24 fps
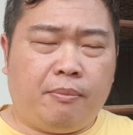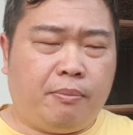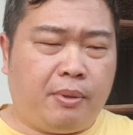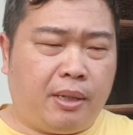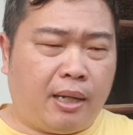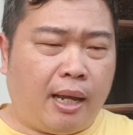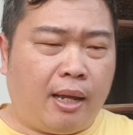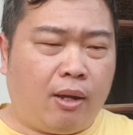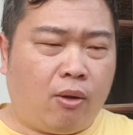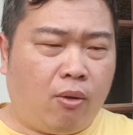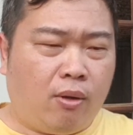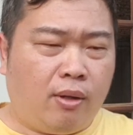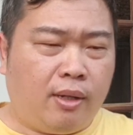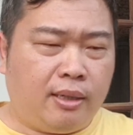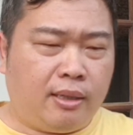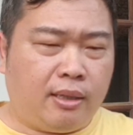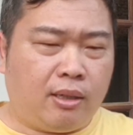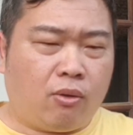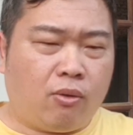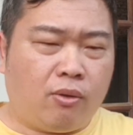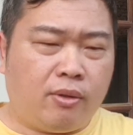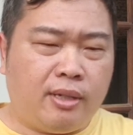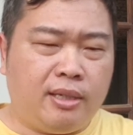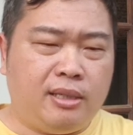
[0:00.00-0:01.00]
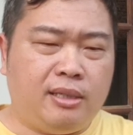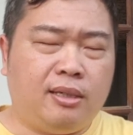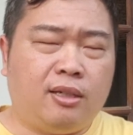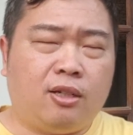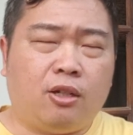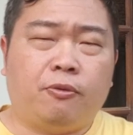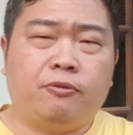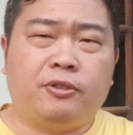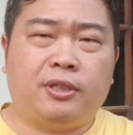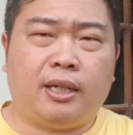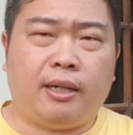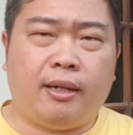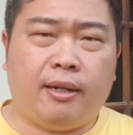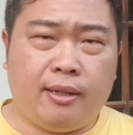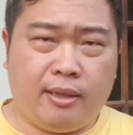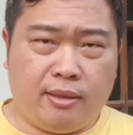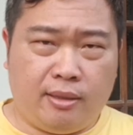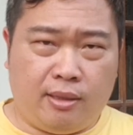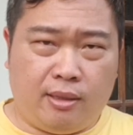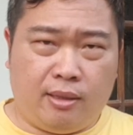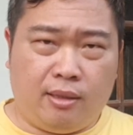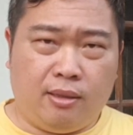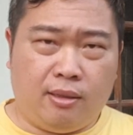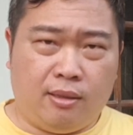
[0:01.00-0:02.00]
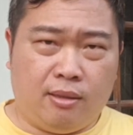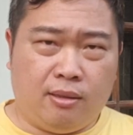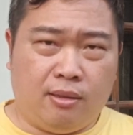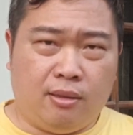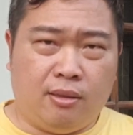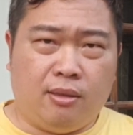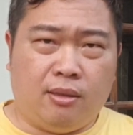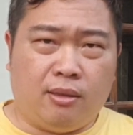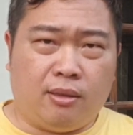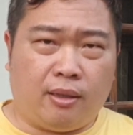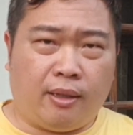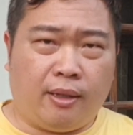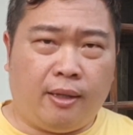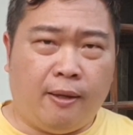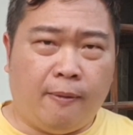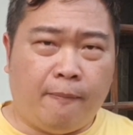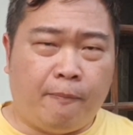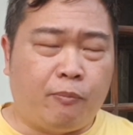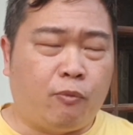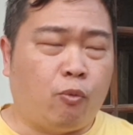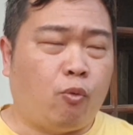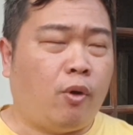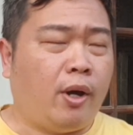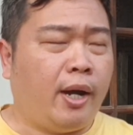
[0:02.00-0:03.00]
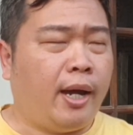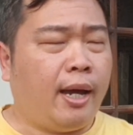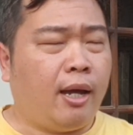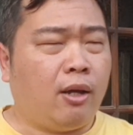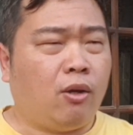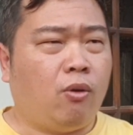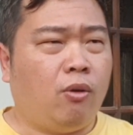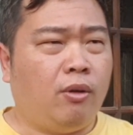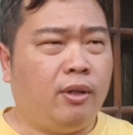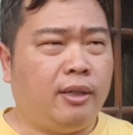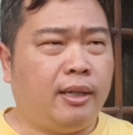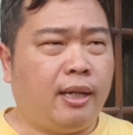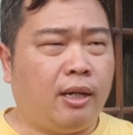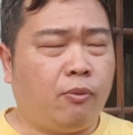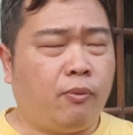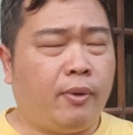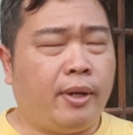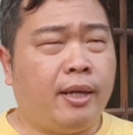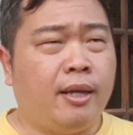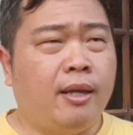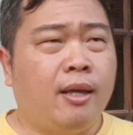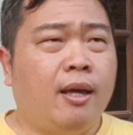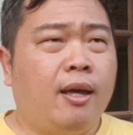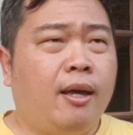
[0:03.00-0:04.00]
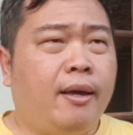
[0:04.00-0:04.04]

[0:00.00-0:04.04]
but I call it the condition of serenity. Okay, why I call it that way?